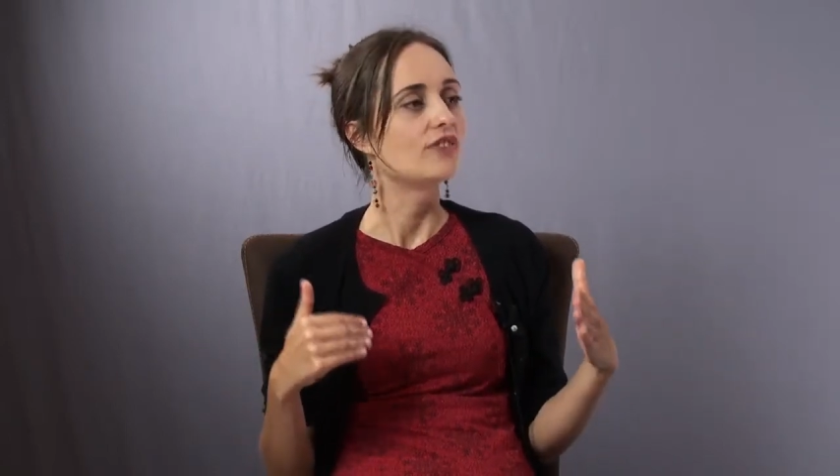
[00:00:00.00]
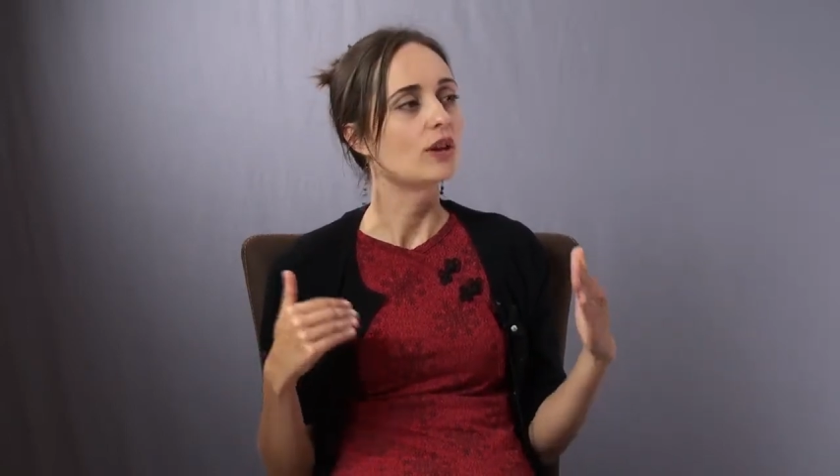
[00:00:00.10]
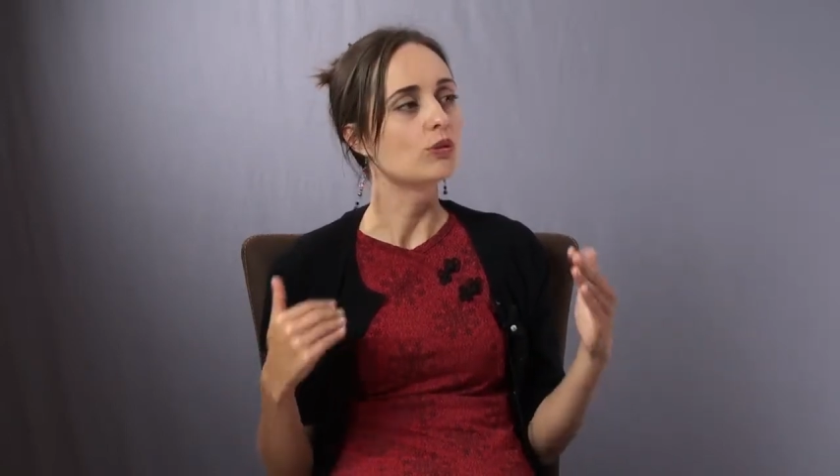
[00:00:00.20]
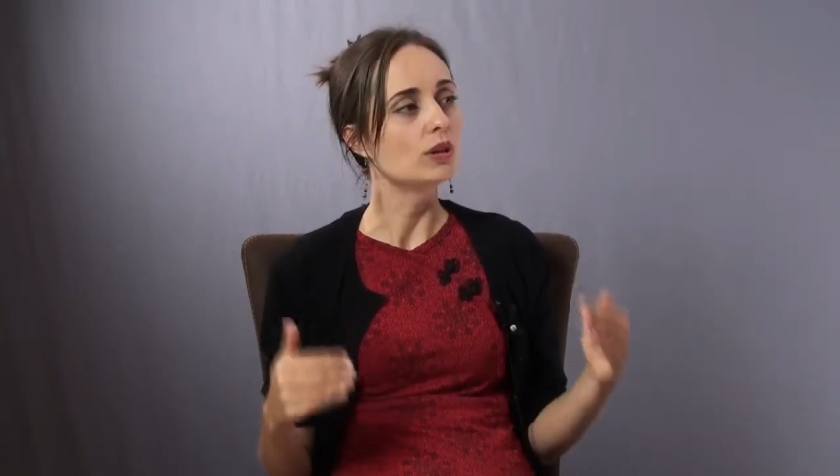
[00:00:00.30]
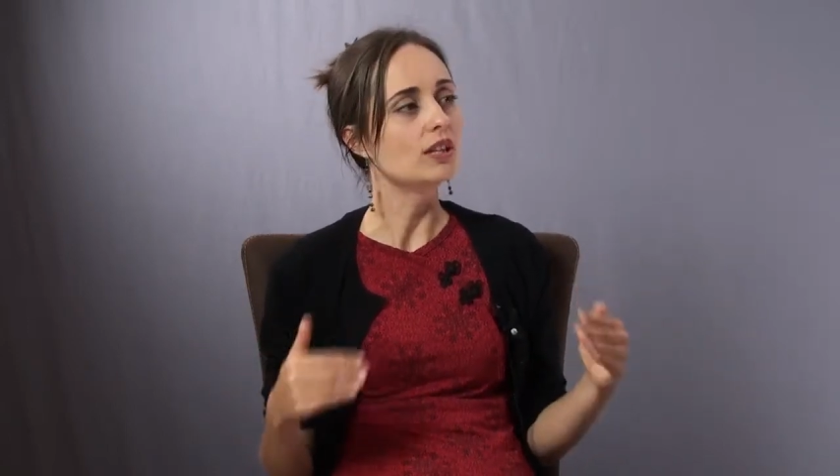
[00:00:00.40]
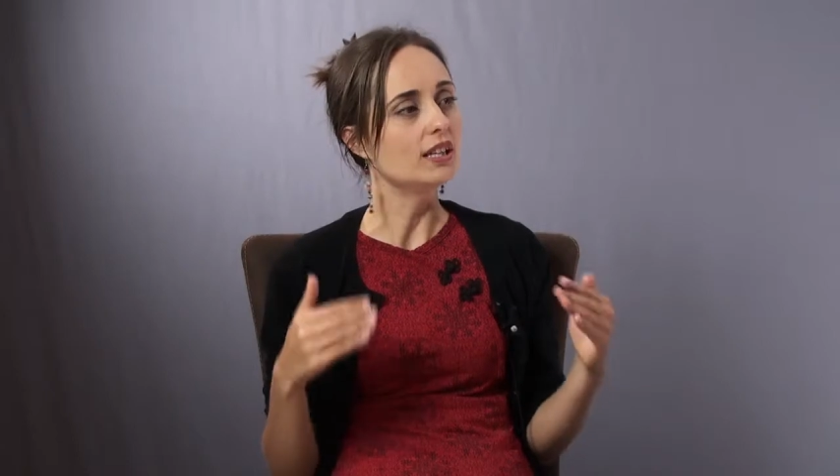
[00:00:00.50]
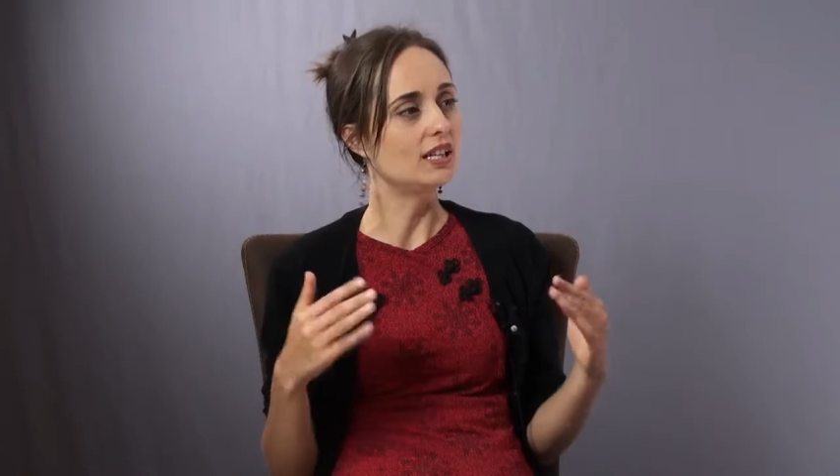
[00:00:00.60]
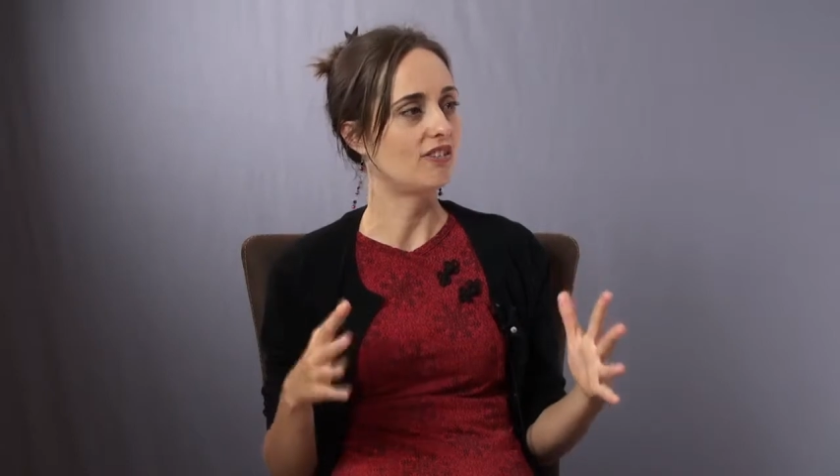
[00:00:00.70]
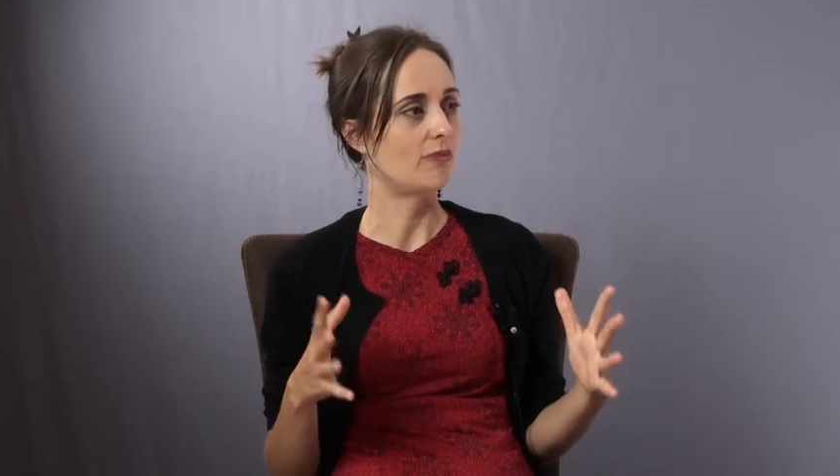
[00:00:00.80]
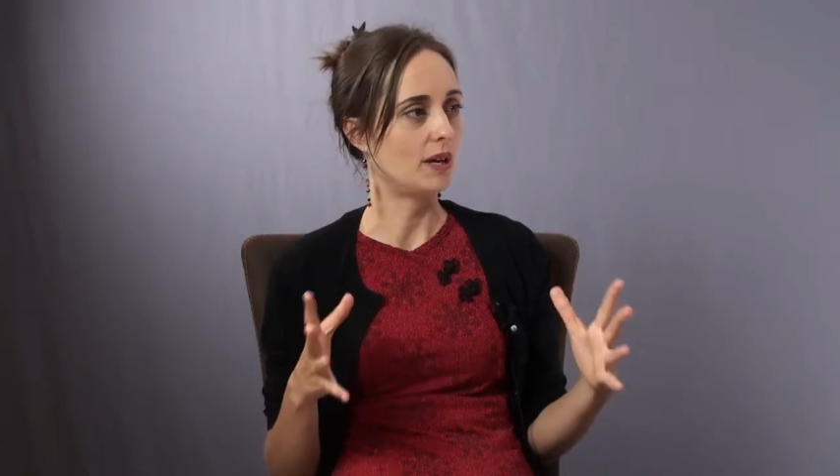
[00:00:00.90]
They
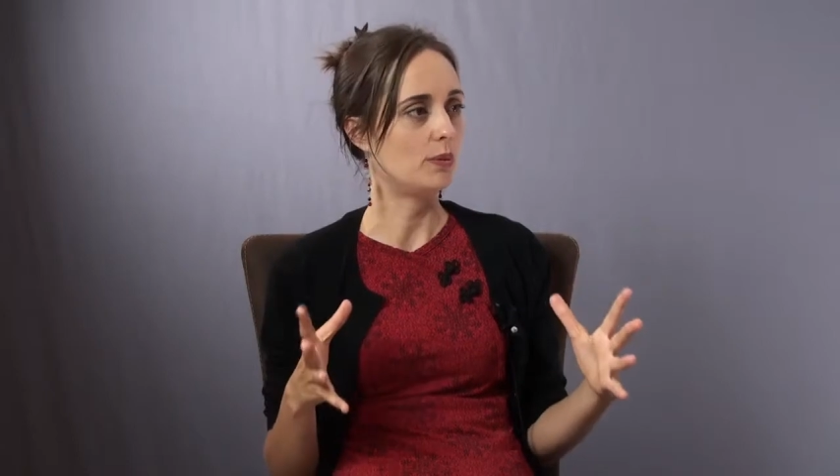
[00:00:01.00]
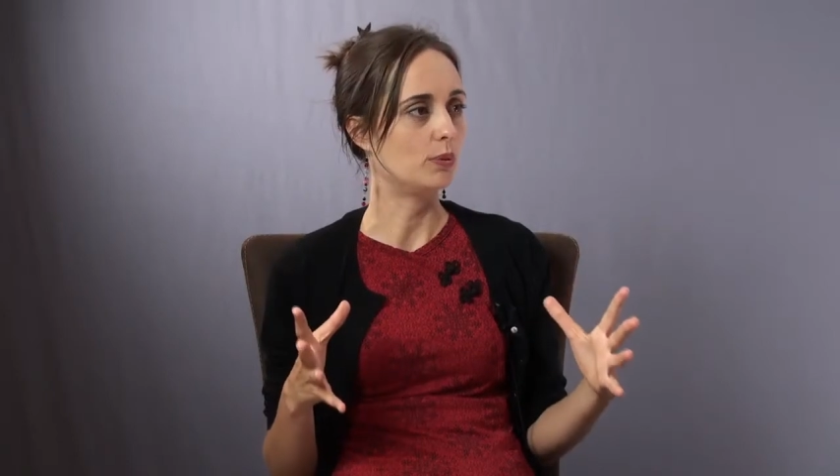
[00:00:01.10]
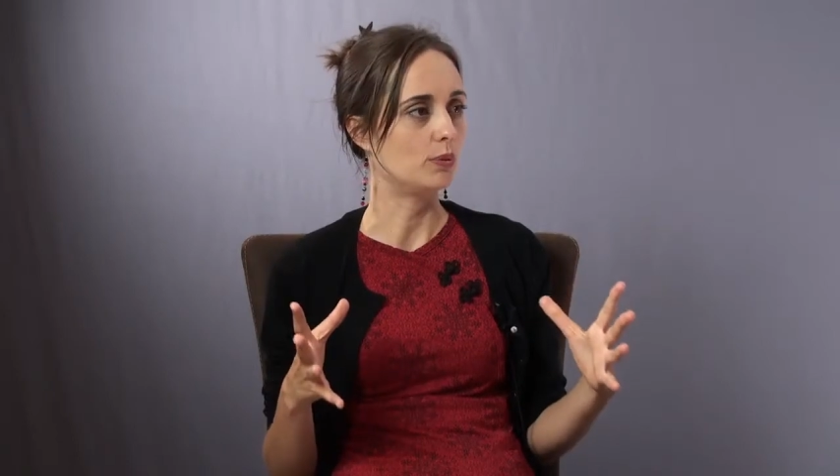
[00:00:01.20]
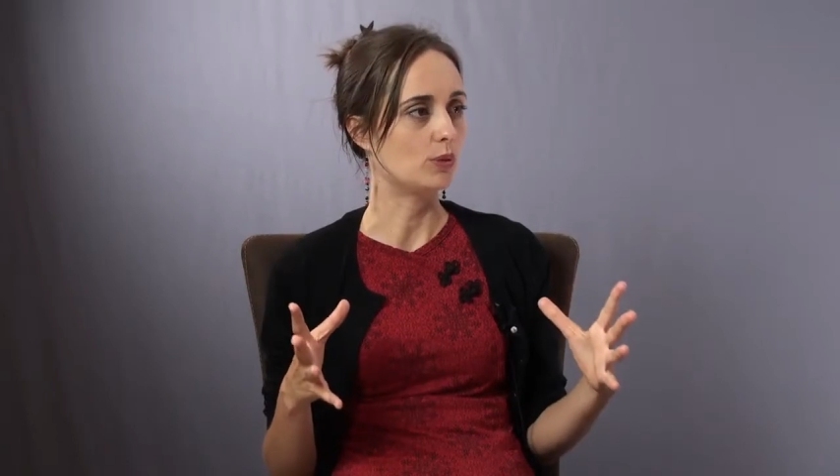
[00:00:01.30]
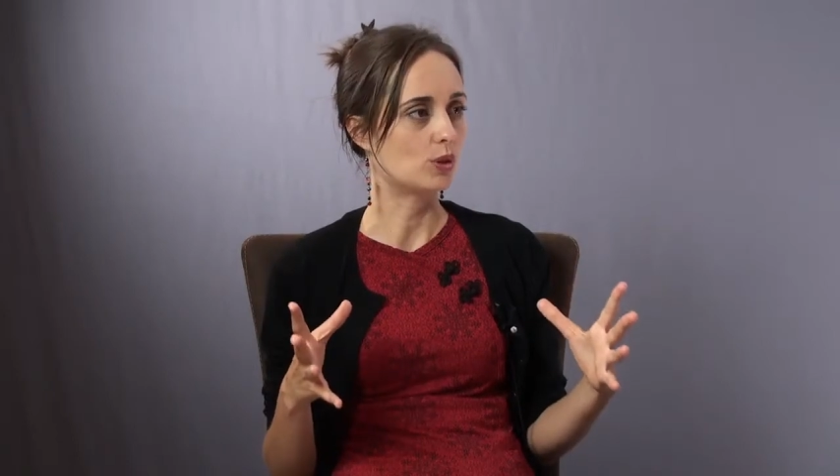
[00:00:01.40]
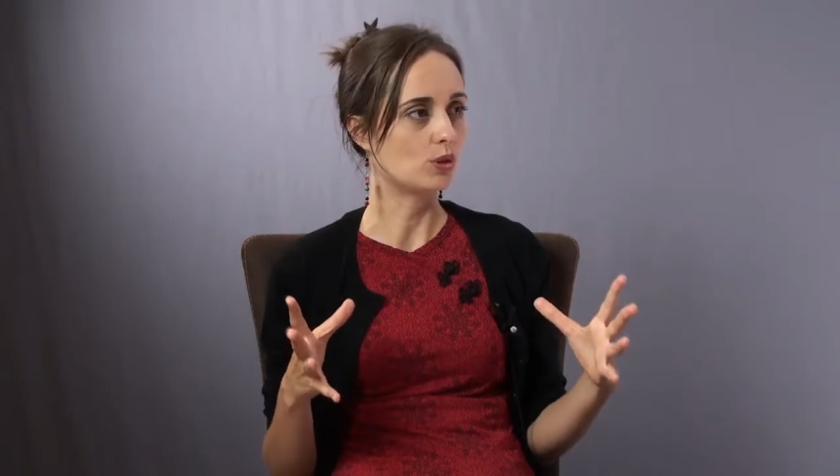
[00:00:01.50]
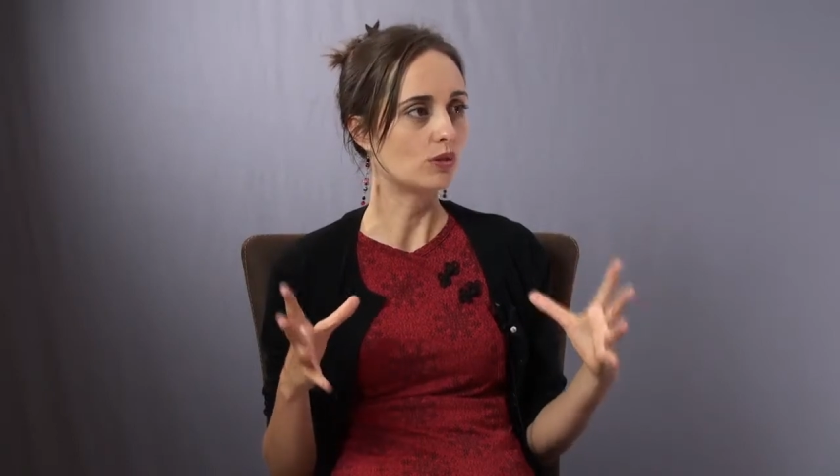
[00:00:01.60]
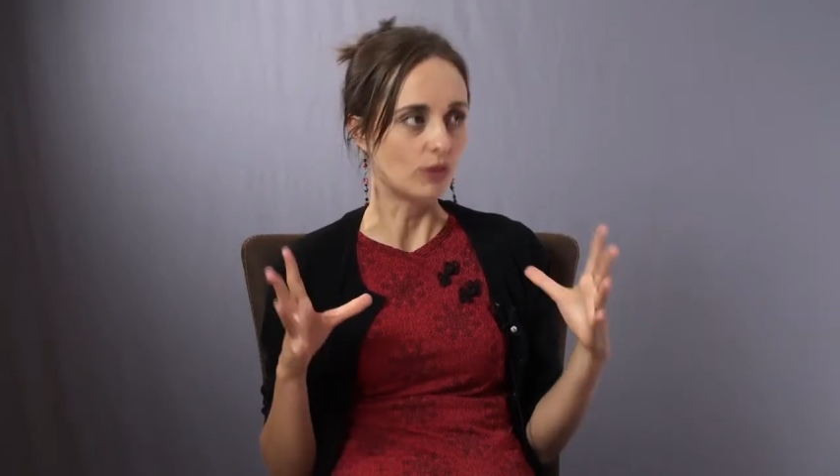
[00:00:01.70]
really give people sort